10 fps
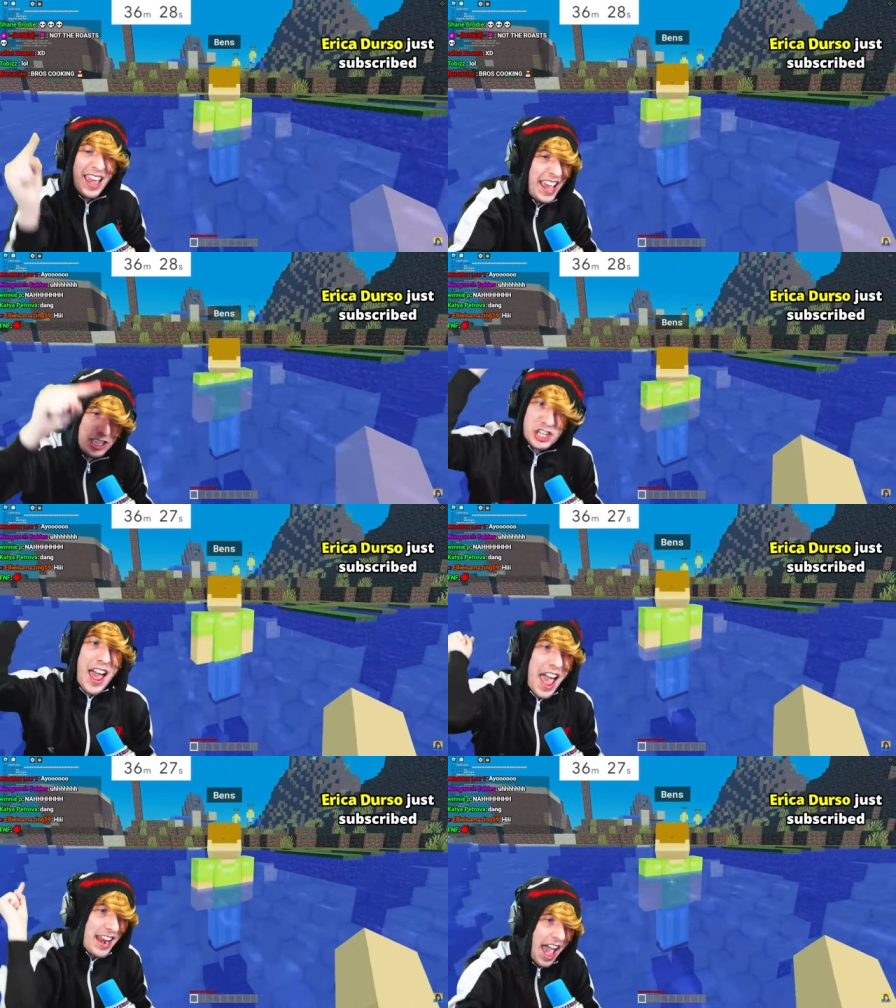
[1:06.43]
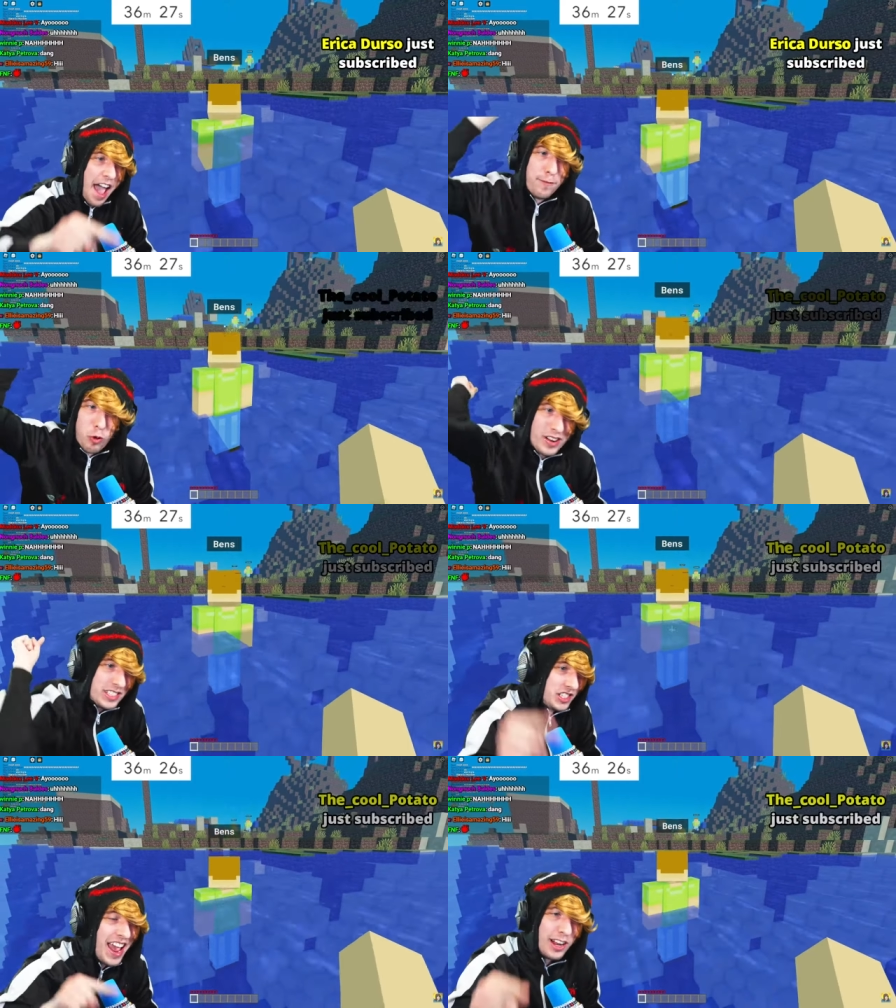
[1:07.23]
each and every
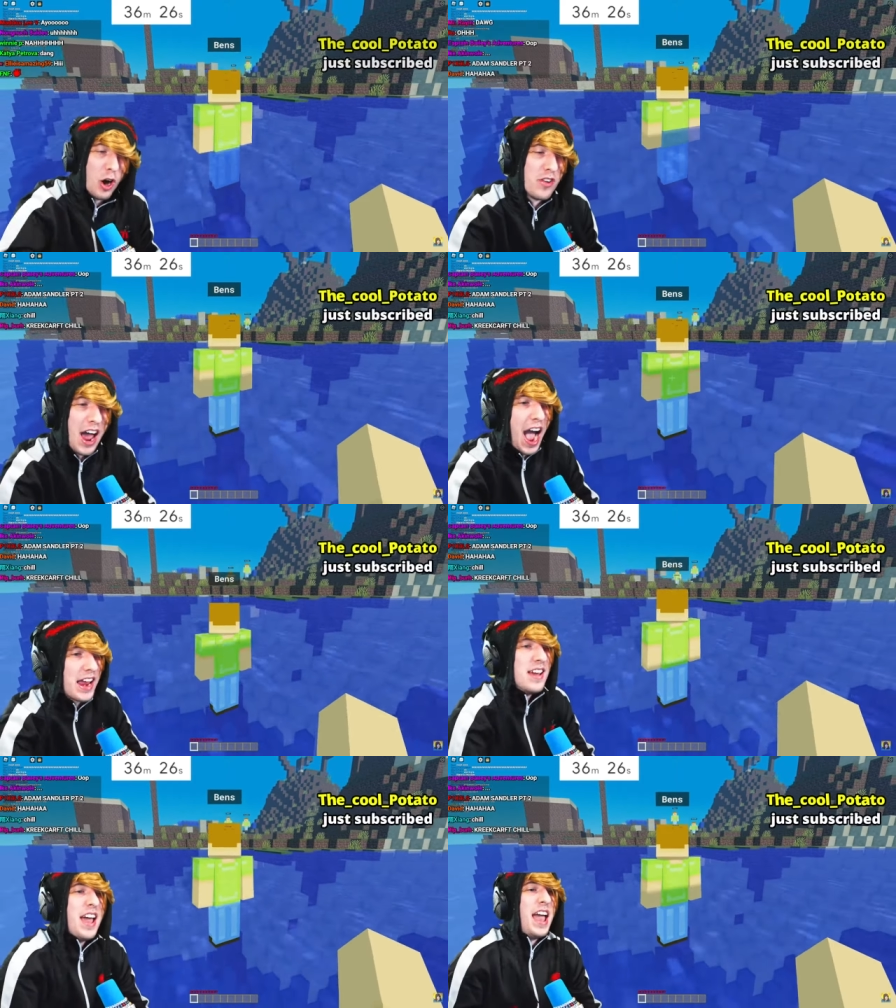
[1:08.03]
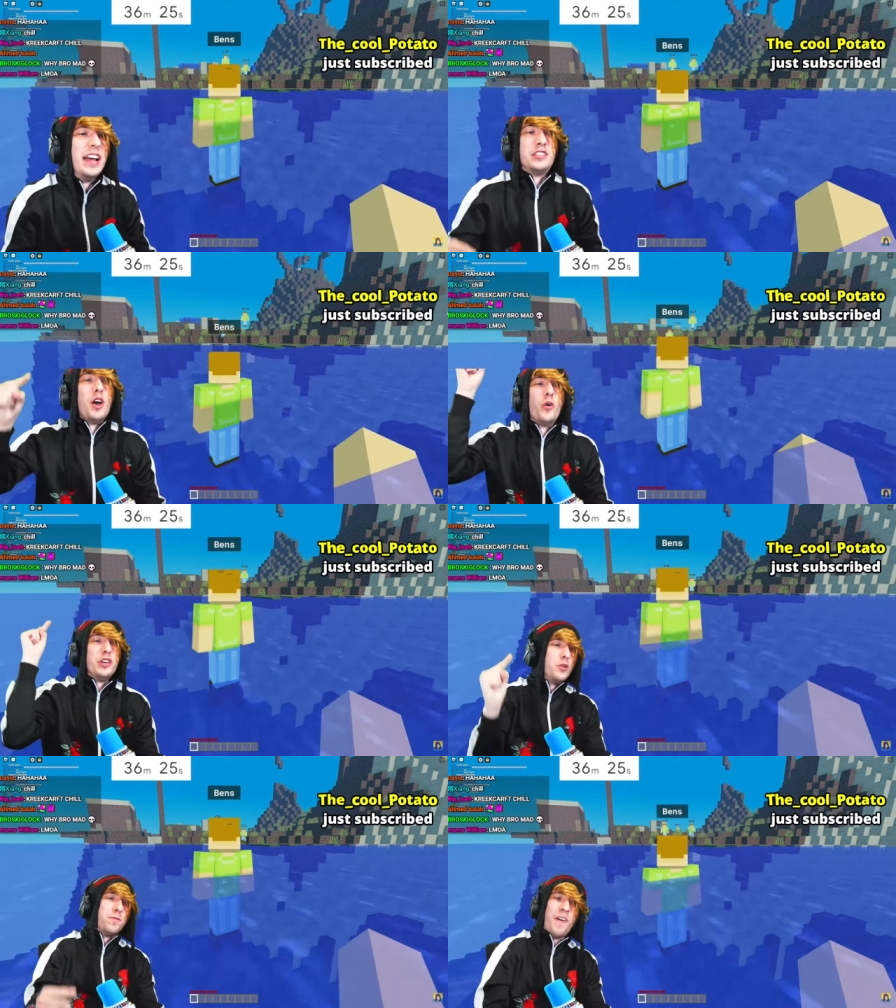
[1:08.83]
single single night until
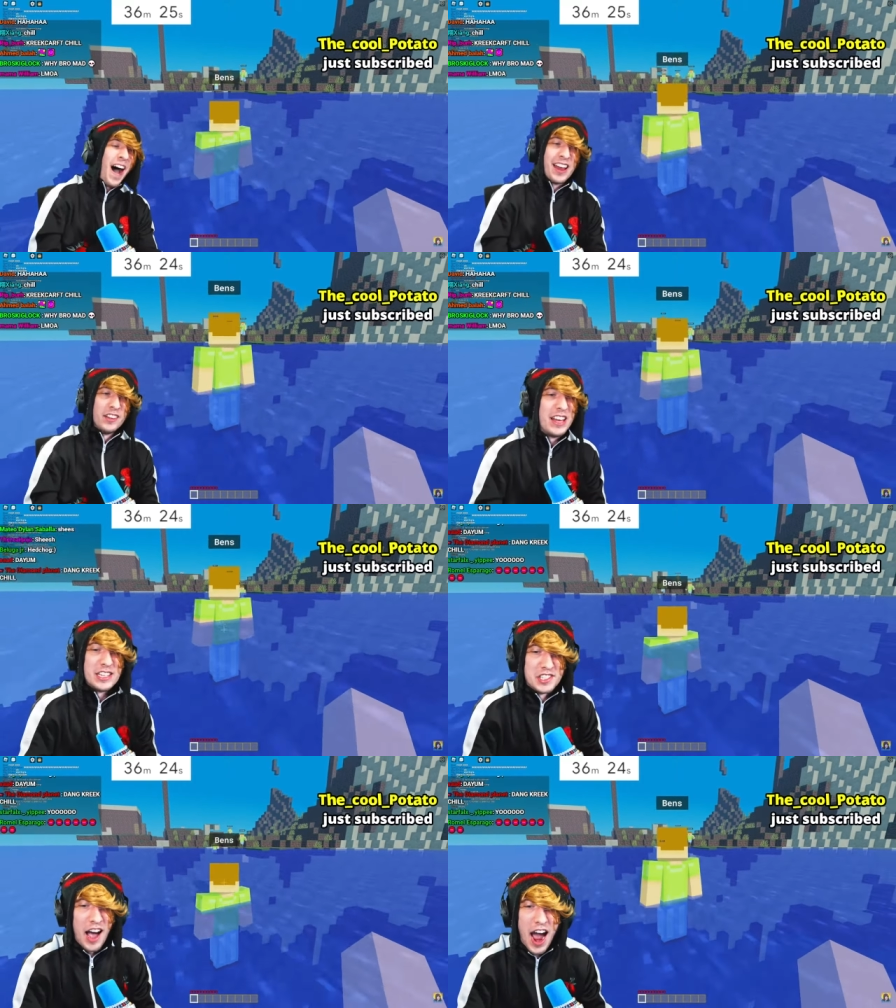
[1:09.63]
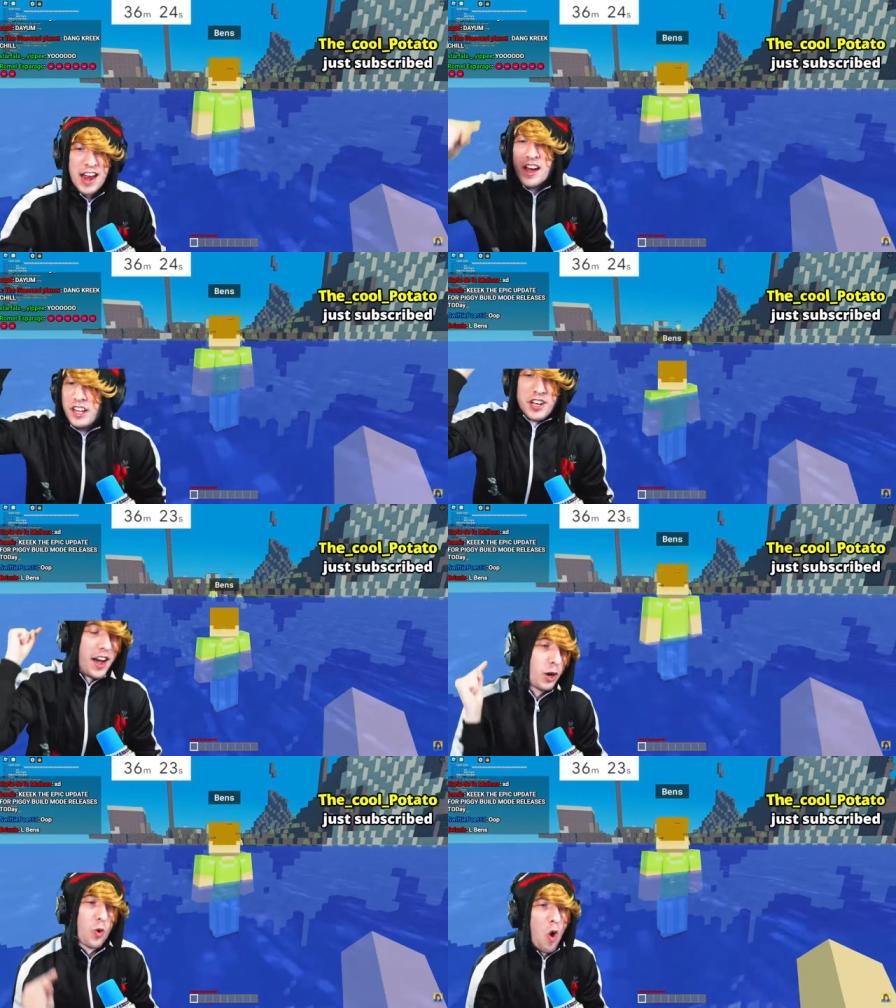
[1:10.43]
you finally decide
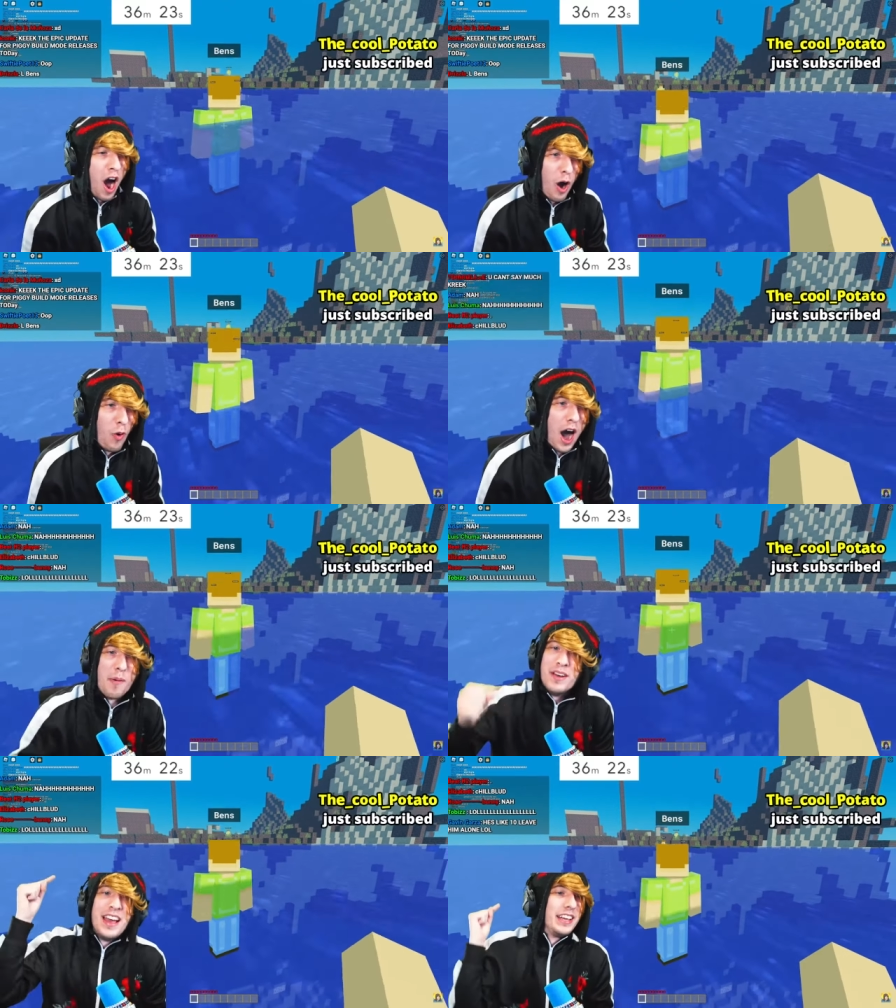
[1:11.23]
to grow up,